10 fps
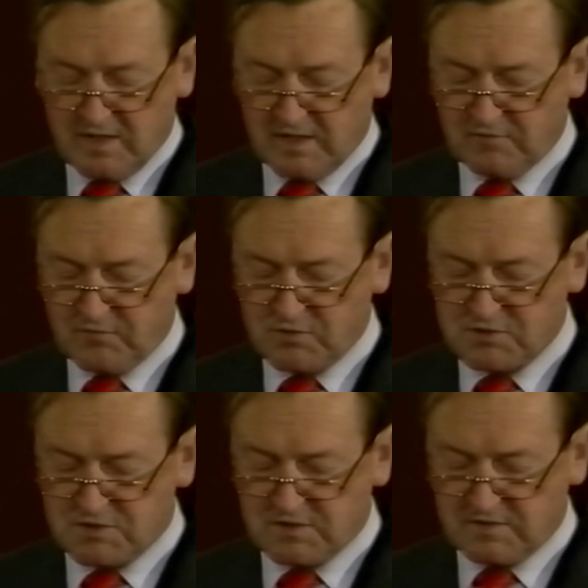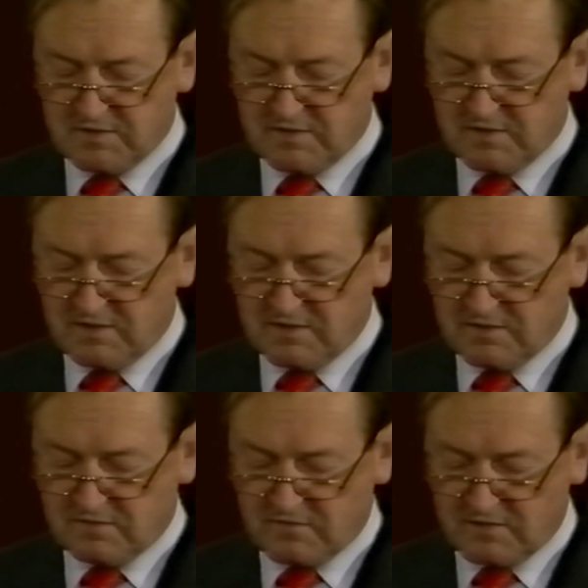Unfortunately,
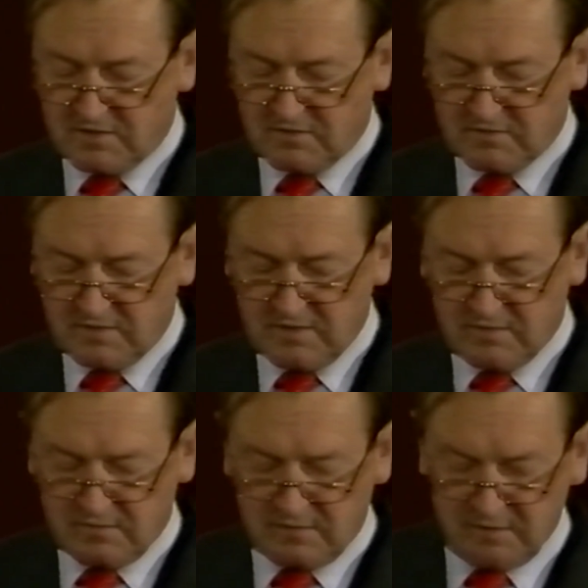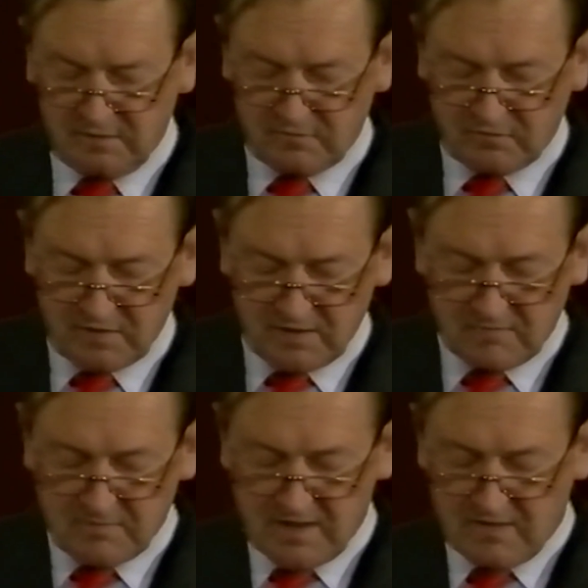the EEC are not alone in these
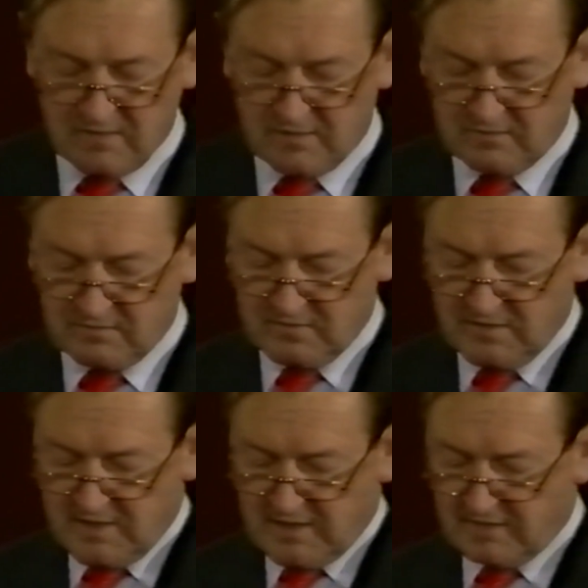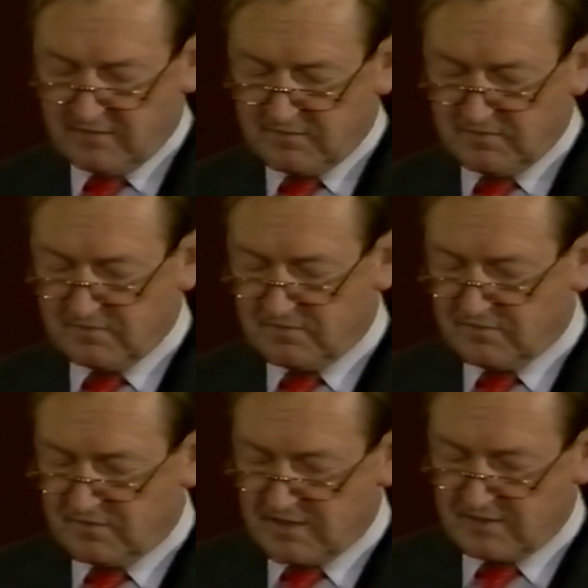trading barriers and assistance
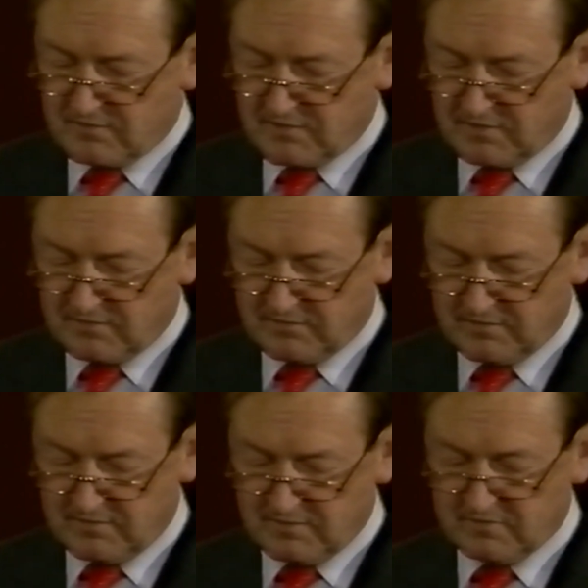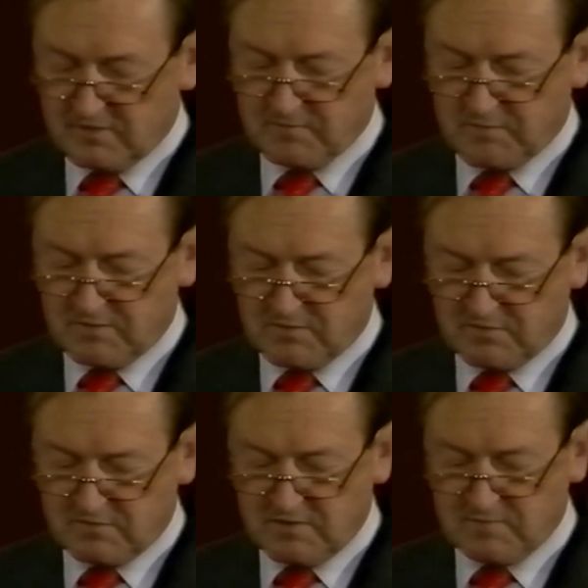in agriculture, something
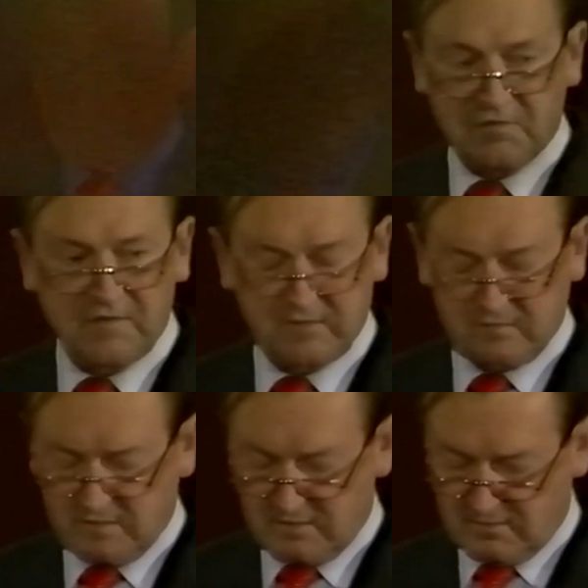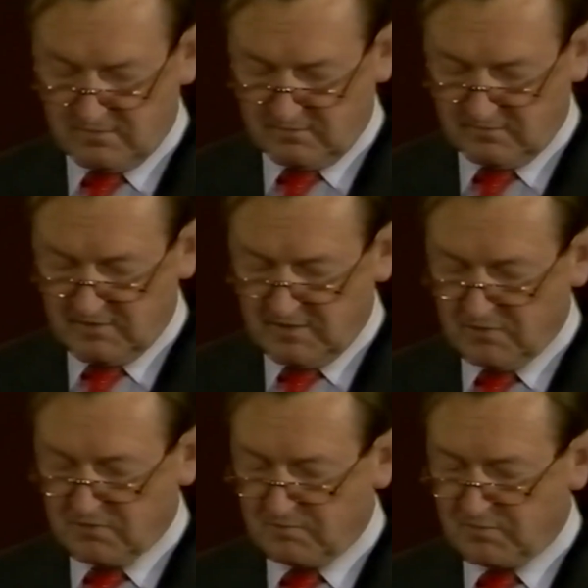which deeply affects those
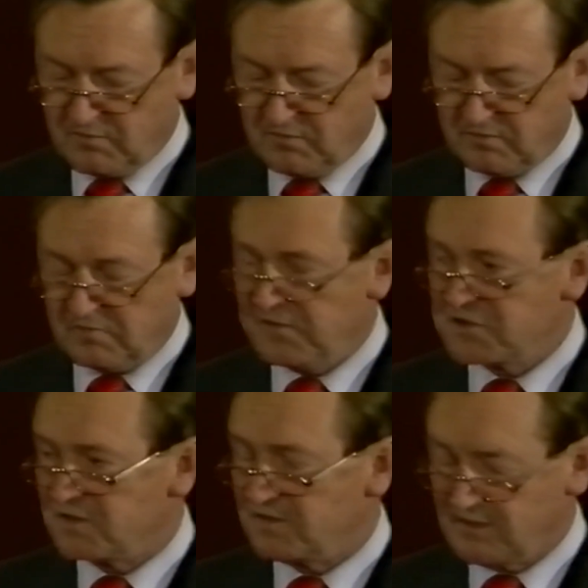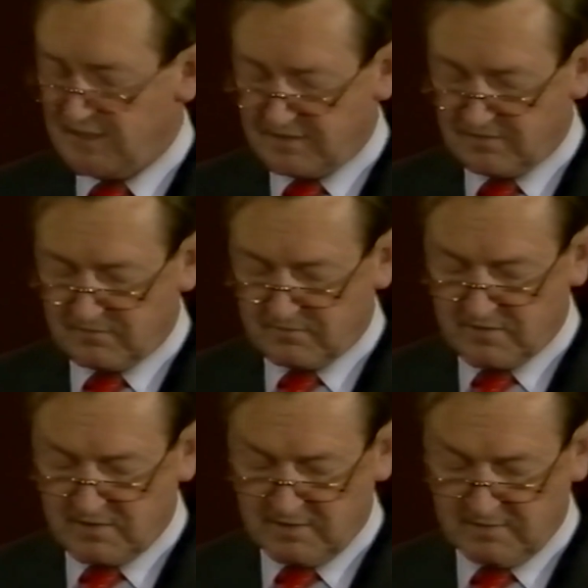who can produce efficiently like
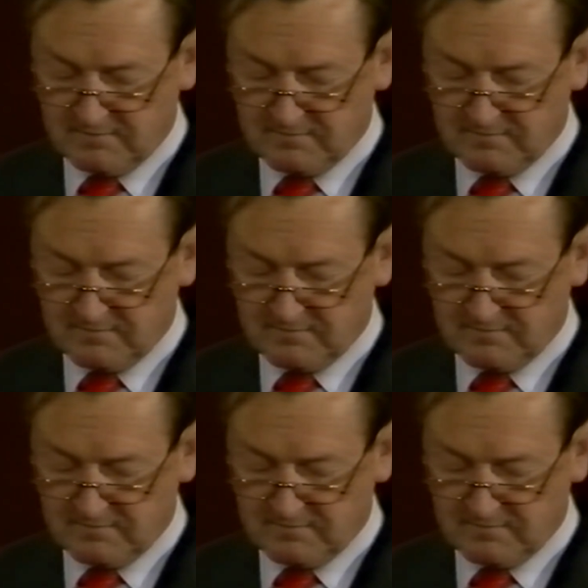Australia.